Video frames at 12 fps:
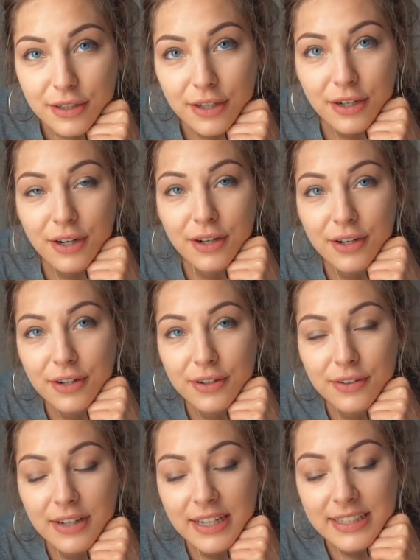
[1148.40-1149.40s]

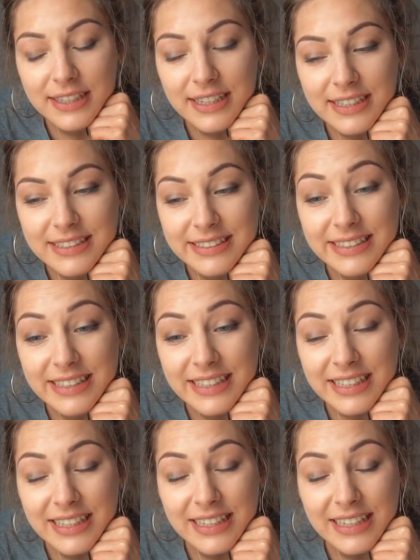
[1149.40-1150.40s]
Alright guys,
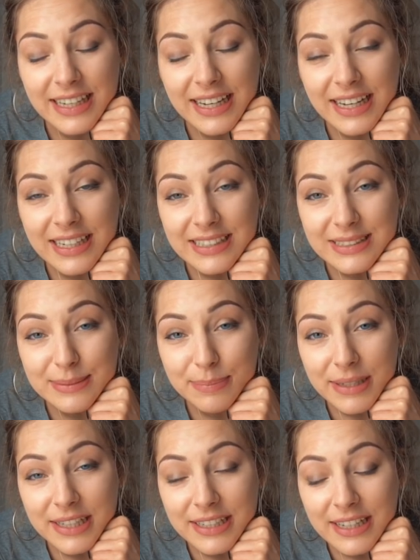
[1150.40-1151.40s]
it has
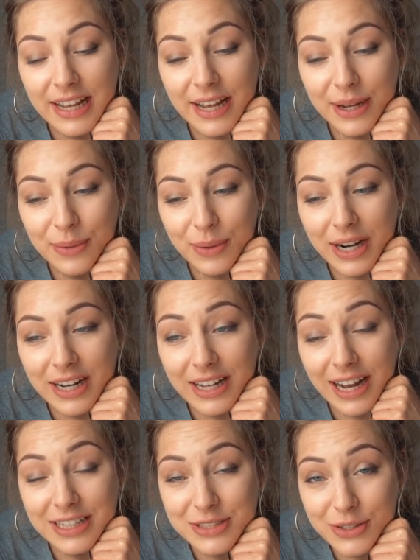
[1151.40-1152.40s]
been a while.
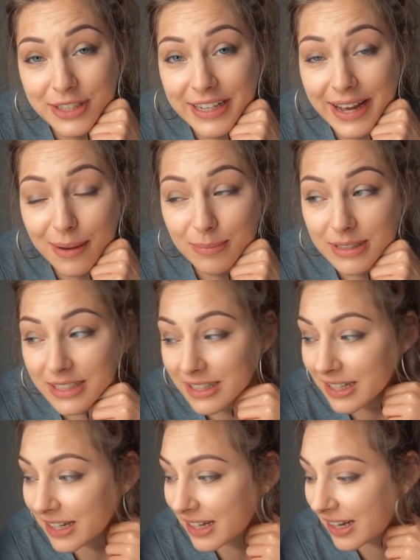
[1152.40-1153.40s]
I took a nap.
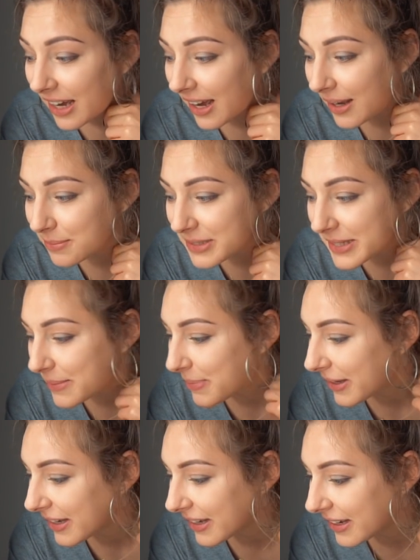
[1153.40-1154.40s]
I'm
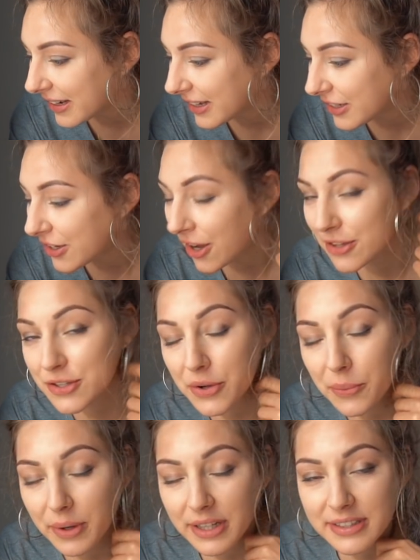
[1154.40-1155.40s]
sleeping not
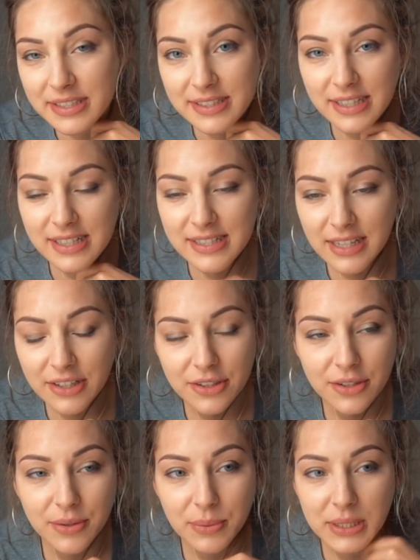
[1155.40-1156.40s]
so well these days. I don't
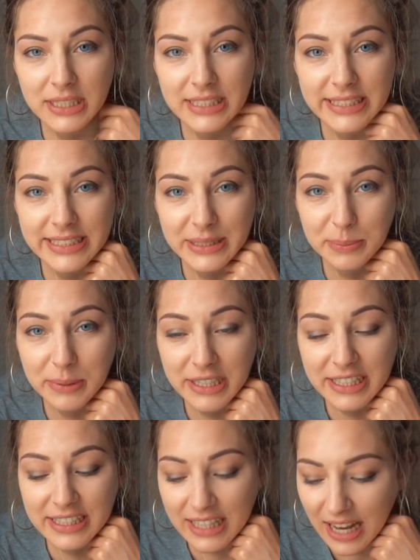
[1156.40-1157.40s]
know what it is,
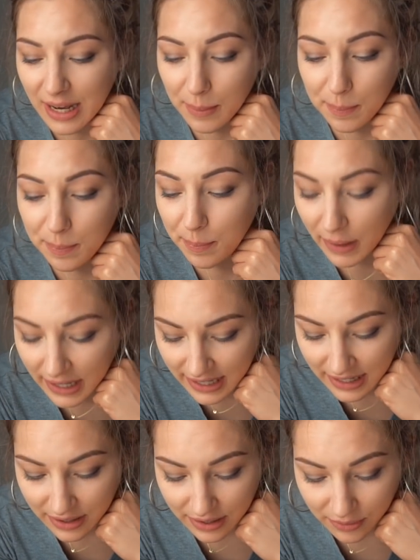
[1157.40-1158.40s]
but yeah,
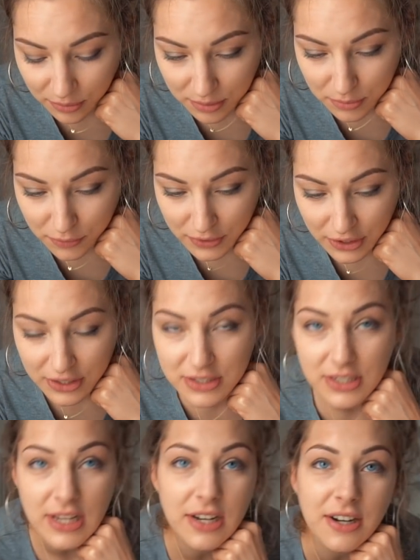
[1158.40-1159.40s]
but we're moving on
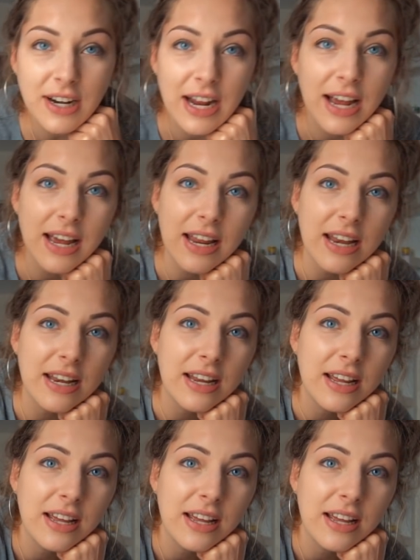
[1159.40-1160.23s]
to dinner and